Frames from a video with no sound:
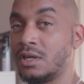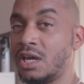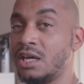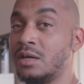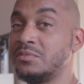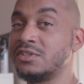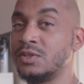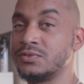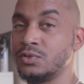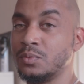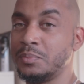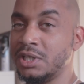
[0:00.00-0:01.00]
Hey, I'm Self
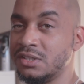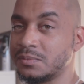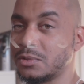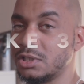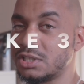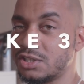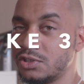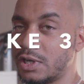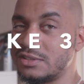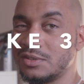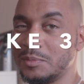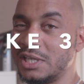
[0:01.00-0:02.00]
Talk Beats. I'm gonna show you
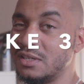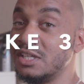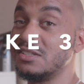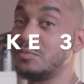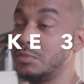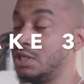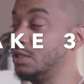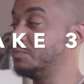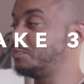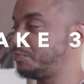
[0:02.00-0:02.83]
how to make this beat.